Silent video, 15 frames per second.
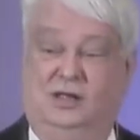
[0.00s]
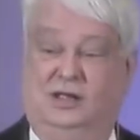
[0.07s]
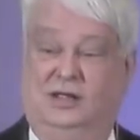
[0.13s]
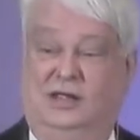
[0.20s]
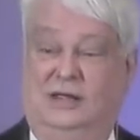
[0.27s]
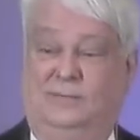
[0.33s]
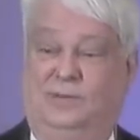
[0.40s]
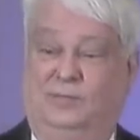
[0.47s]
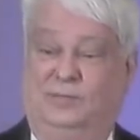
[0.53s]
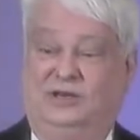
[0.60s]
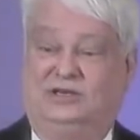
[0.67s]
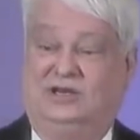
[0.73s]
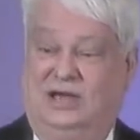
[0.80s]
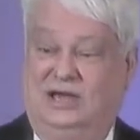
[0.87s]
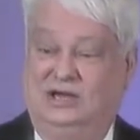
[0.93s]

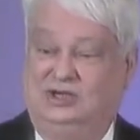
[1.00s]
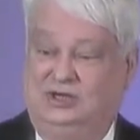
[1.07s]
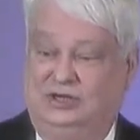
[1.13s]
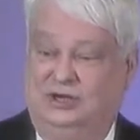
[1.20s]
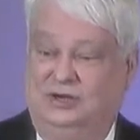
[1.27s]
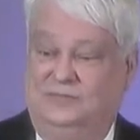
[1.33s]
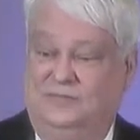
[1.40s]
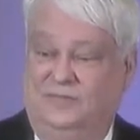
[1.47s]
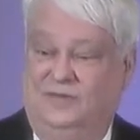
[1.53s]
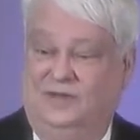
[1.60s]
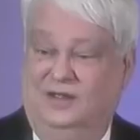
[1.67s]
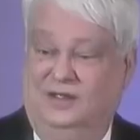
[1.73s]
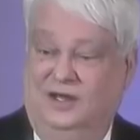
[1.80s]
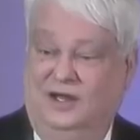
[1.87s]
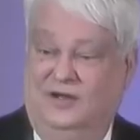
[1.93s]
implementation
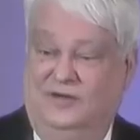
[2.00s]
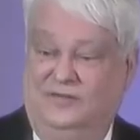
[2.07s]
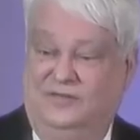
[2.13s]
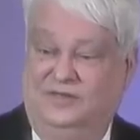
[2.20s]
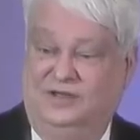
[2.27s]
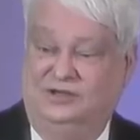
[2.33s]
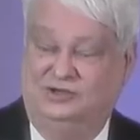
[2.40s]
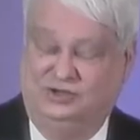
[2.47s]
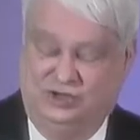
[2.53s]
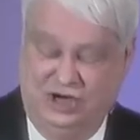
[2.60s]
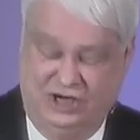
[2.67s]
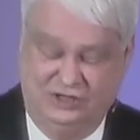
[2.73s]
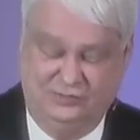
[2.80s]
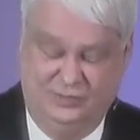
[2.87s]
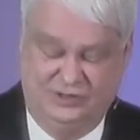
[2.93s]
of these
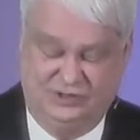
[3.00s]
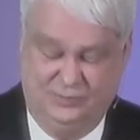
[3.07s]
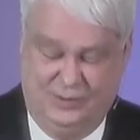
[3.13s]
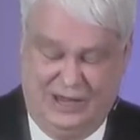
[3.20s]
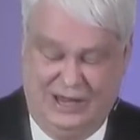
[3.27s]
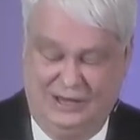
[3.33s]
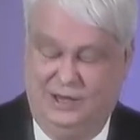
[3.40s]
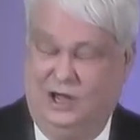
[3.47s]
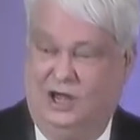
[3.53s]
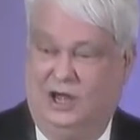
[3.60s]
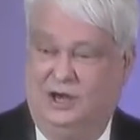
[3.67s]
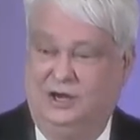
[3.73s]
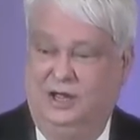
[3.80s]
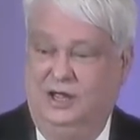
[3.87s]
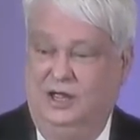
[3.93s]
judgments by
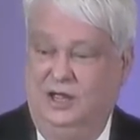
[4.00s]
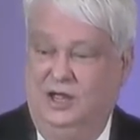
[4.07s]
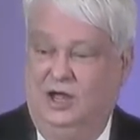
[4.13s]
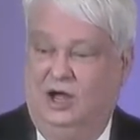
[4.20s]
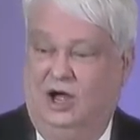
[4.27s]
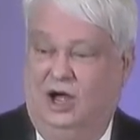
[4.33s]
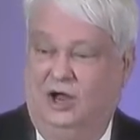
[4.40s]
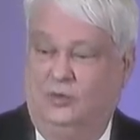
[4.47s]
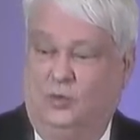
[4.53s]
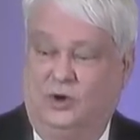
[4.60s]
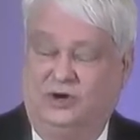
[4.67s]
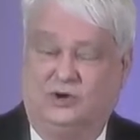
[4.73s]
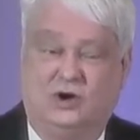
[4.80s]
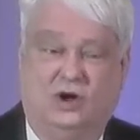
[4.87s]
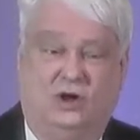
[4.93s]
God on what
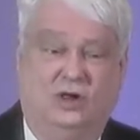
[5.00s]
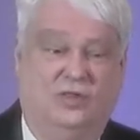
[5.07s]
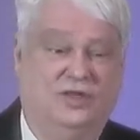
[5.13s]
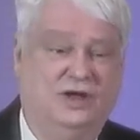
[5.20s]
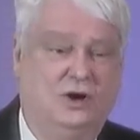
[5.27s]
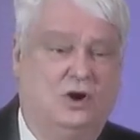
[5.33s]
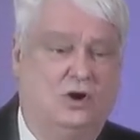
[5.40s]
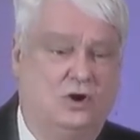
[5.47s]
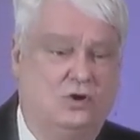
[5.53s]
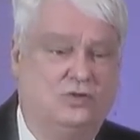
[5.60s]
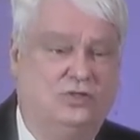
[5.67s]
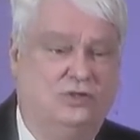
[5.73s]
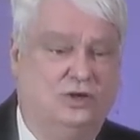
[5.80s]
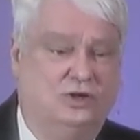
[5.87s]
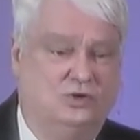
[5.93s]
are called the
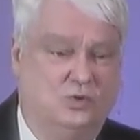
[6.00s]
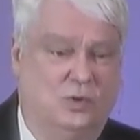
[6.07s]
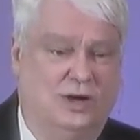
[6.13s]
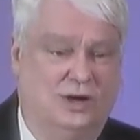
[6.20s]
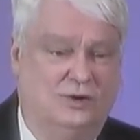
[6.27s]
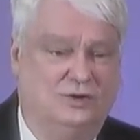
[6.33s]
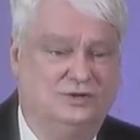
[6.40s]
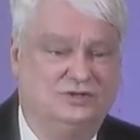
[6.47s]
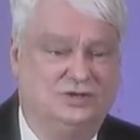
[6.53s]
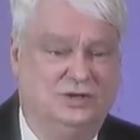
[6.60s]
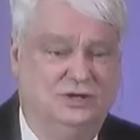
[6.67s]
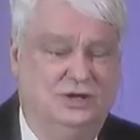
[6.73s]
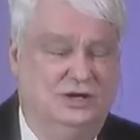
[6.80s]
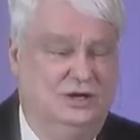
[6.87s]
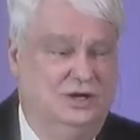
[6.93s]
earth dwellers.
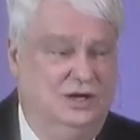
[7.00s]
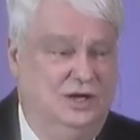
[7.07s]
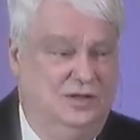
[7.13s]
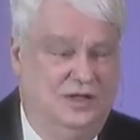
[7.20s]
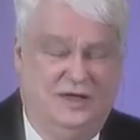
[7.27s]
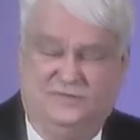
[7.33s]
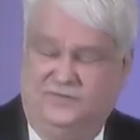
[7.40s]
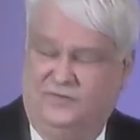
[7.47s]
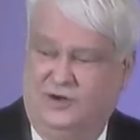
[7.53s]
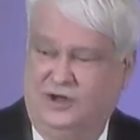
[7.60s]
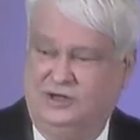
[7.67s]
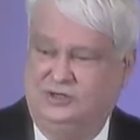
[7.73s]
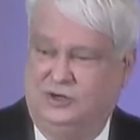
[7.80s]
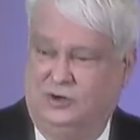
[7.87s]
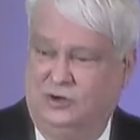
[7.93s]
That
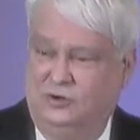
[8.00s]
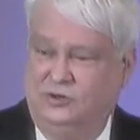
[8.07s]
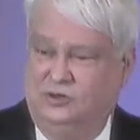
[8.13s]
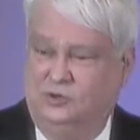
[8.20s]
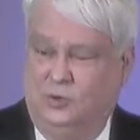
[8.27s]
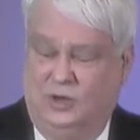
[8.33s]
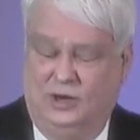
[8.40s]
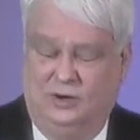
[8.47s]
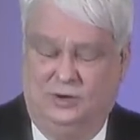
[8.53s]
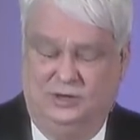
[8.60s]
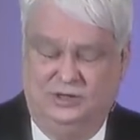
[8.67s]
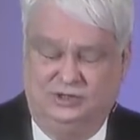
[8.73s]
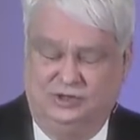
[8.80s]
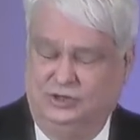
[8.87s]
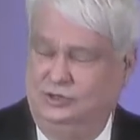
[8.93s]
phrase earth dweller
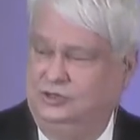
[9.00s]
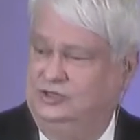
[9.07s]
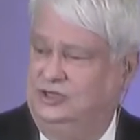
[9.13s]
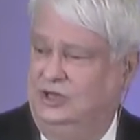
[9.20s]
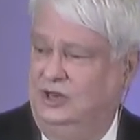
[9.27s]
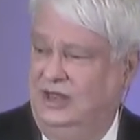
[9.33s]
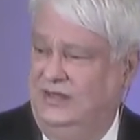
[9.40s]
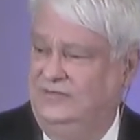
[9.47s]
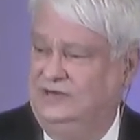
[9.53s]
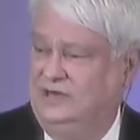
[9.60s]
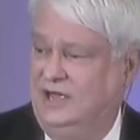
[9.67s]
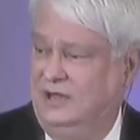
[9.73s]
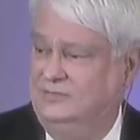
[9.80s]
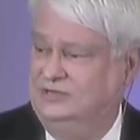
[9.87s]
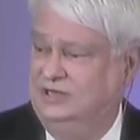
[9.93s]
is used 11
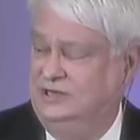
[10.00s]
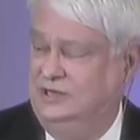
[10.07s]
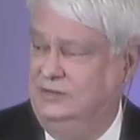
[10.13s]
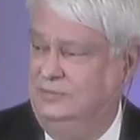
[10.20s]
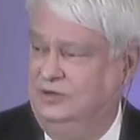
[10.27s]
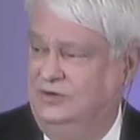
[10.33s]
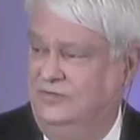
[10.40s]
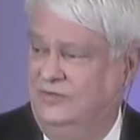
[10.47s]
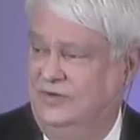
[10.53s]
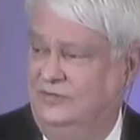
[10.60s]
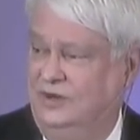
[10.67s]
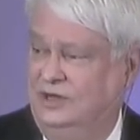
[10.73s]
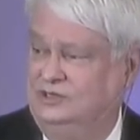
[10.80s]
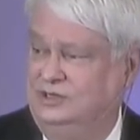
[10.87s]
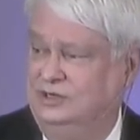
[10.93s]
times in the book of
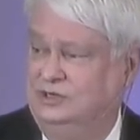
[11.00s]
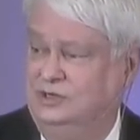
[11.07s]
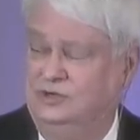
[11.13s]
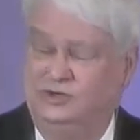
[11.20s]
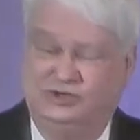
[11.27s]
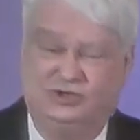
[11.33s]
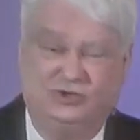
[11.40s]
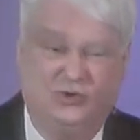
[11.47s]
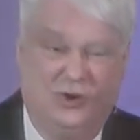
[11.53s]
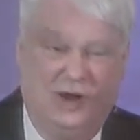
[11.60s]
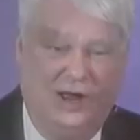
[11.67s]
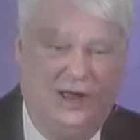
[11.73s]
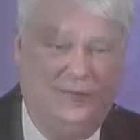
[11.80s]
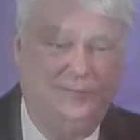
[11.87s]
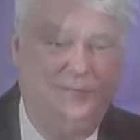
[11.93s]
Revelation to
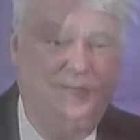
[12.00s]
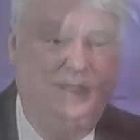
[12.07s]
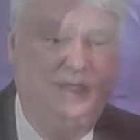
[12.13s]
describe